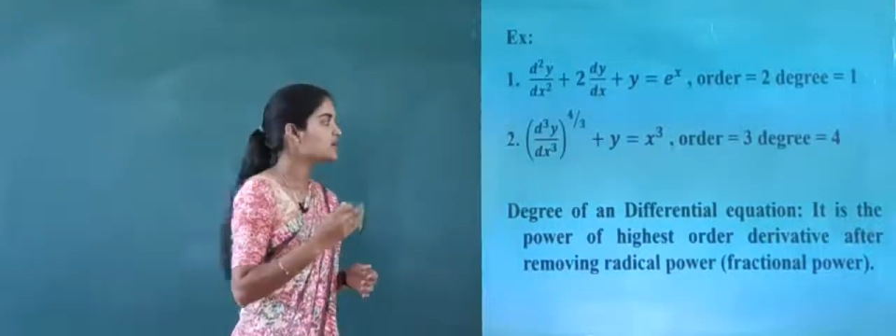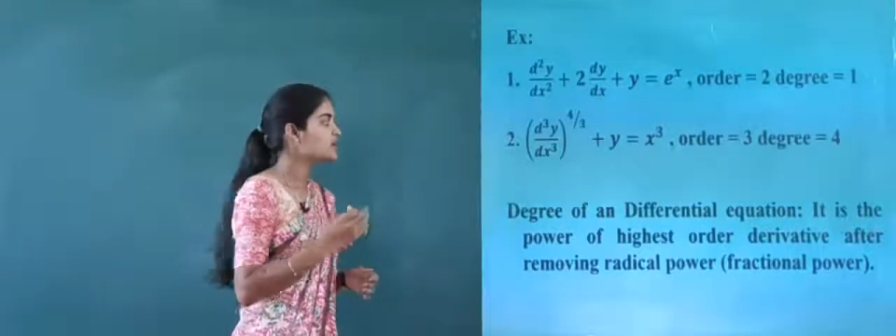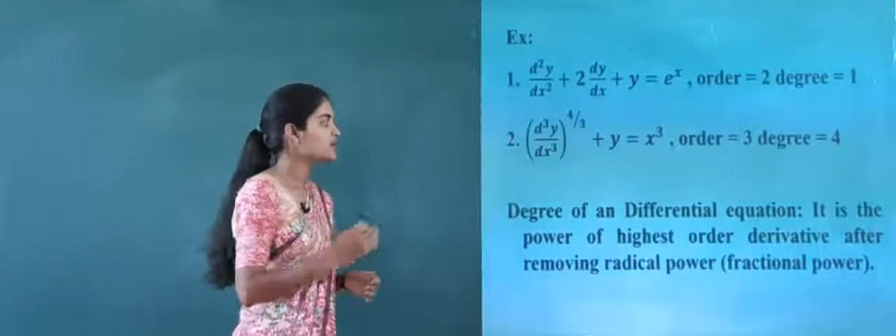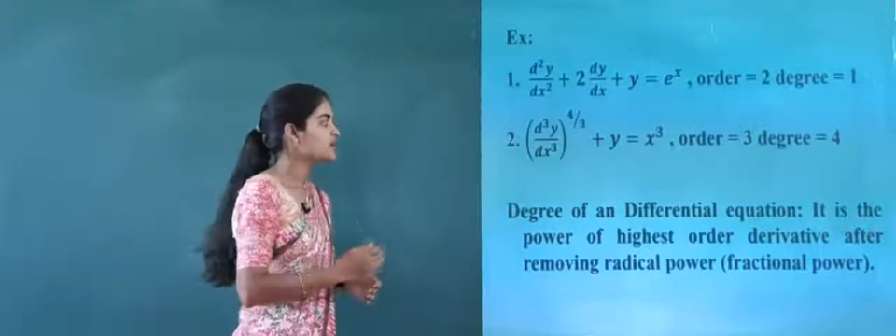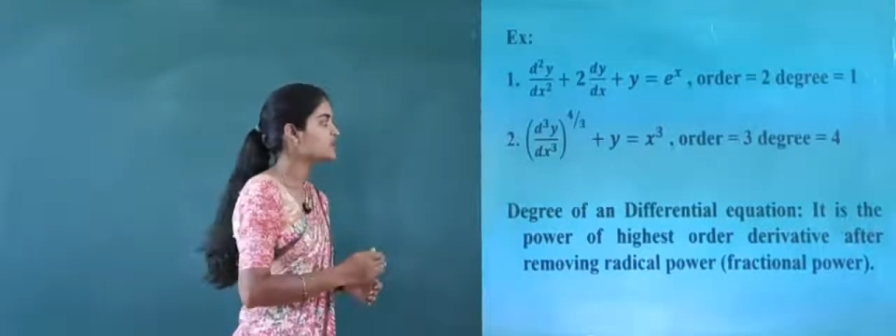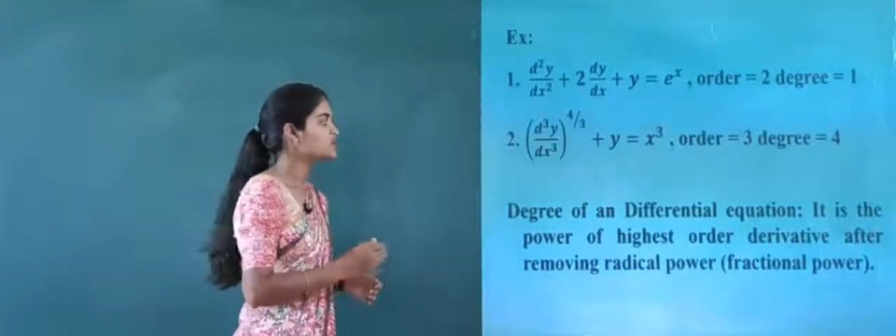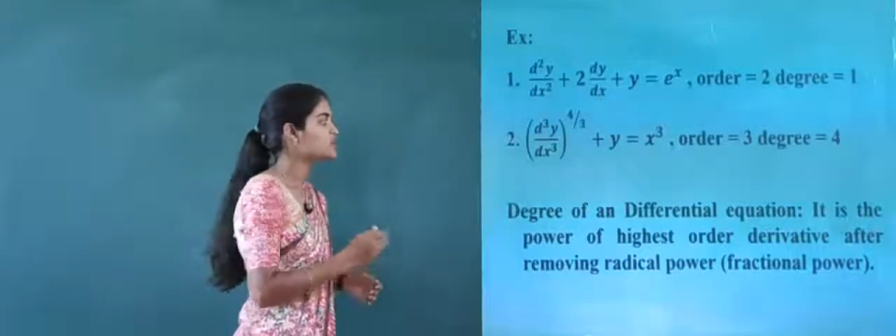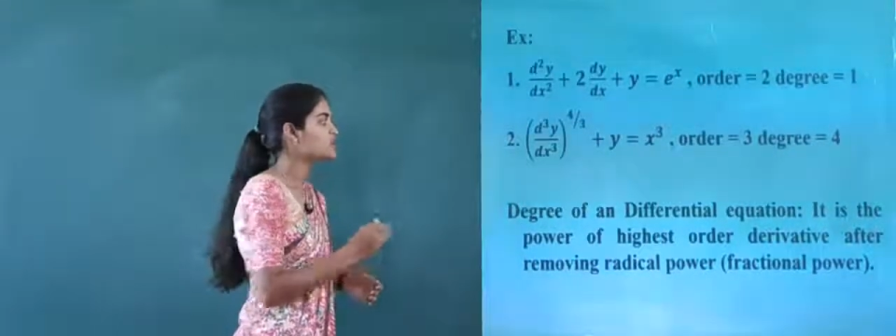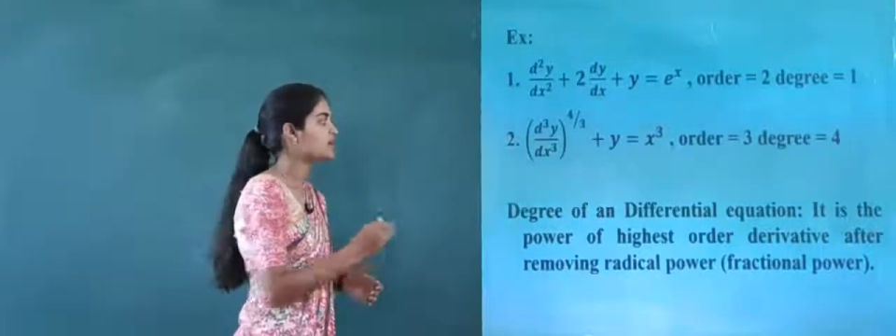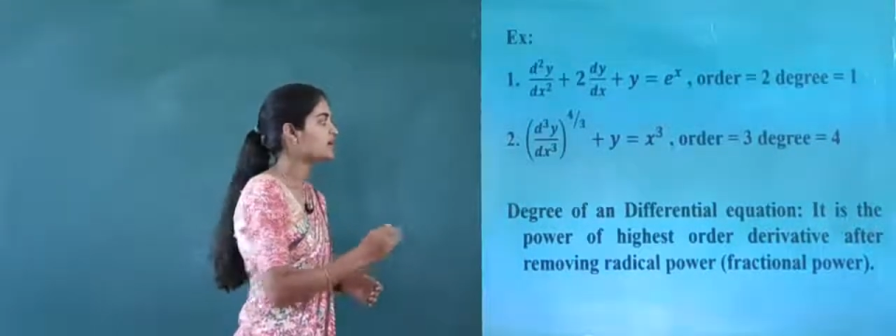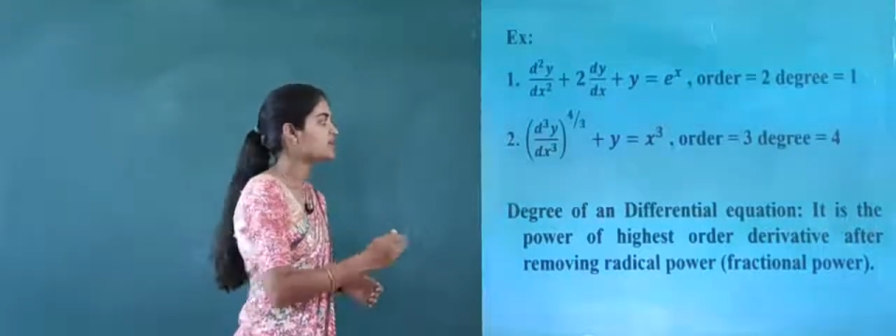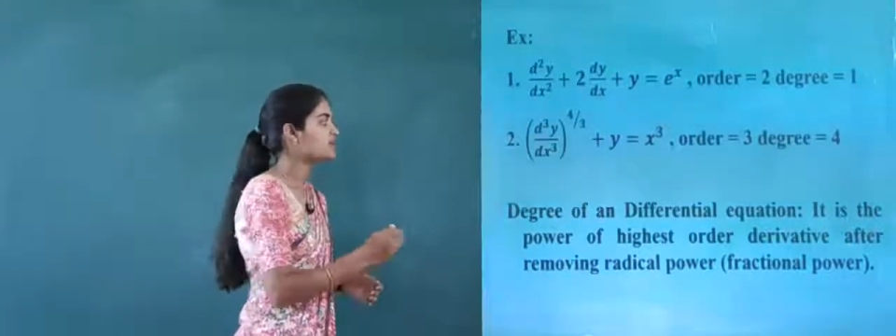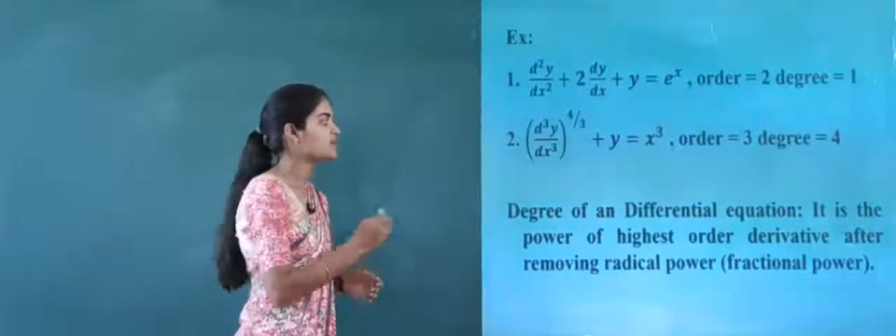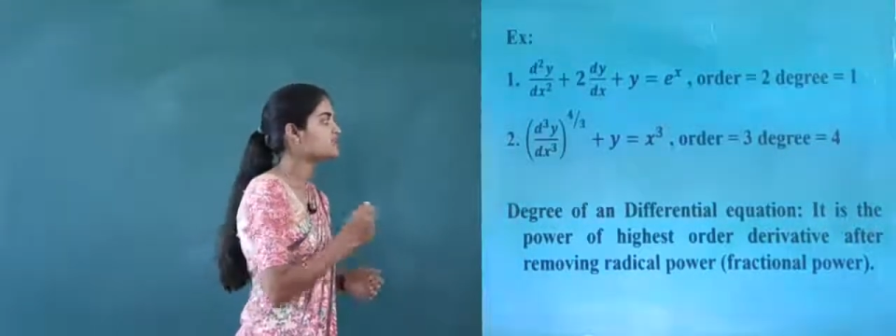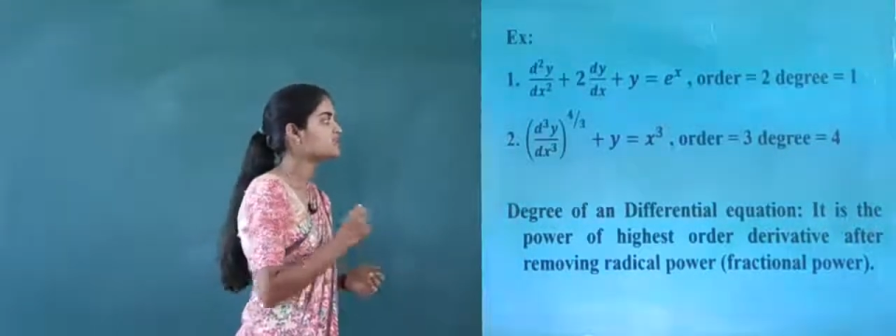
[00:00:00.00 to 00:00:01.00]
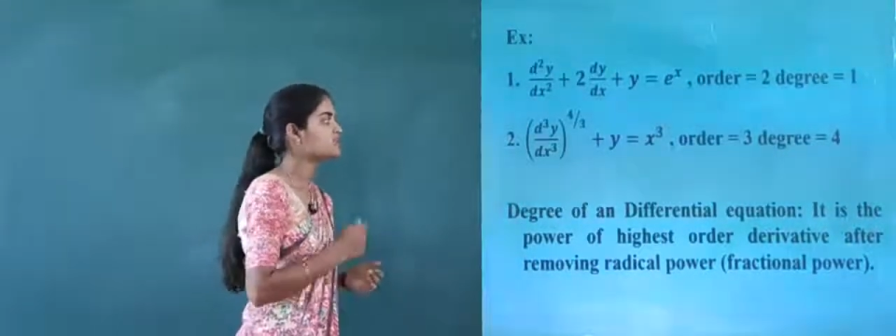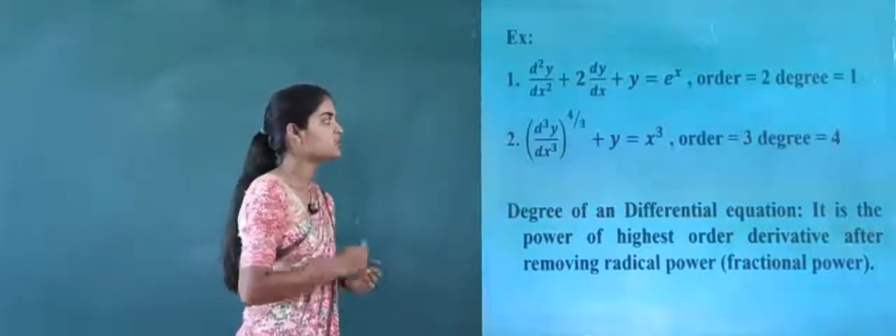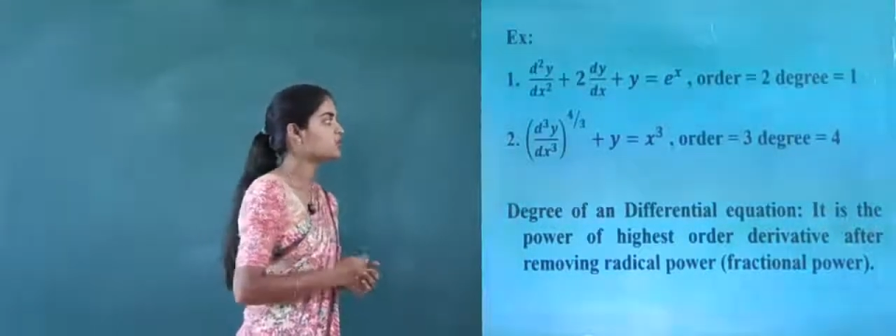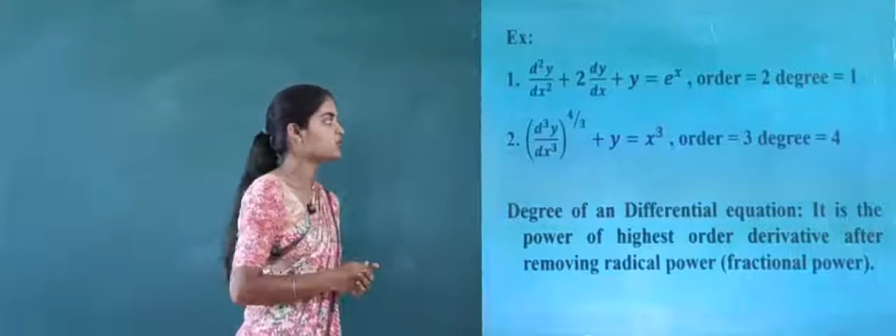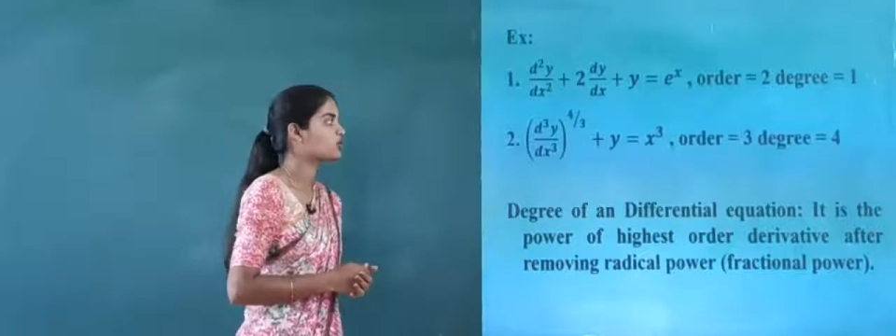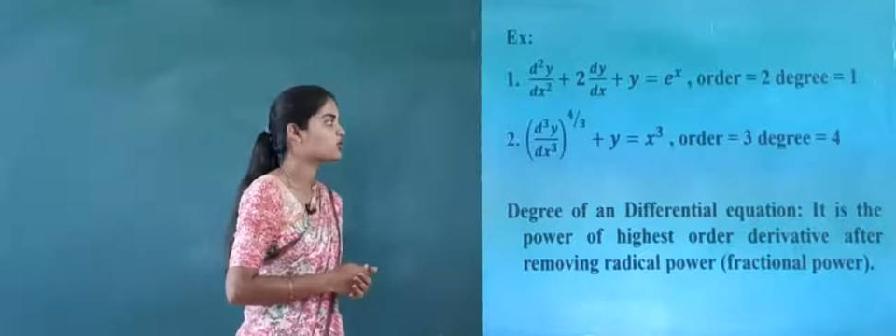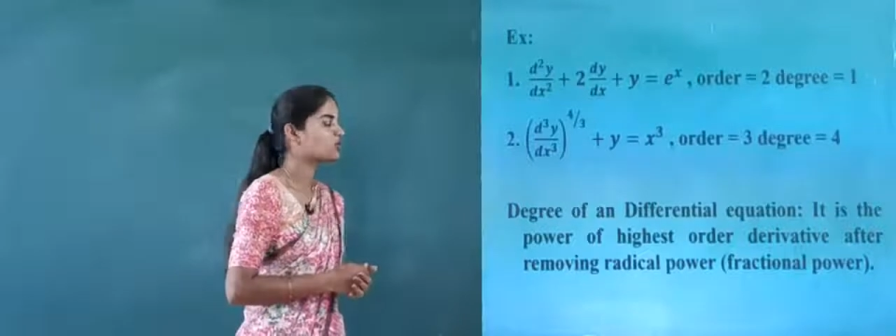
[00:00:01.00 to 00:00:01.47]
plus y is
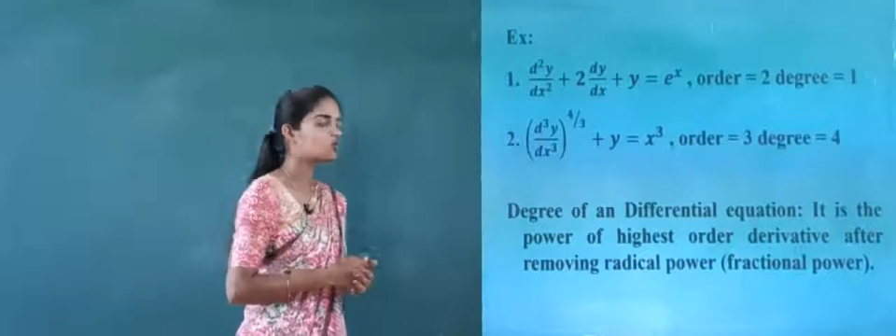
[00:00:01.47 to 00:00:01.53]
equal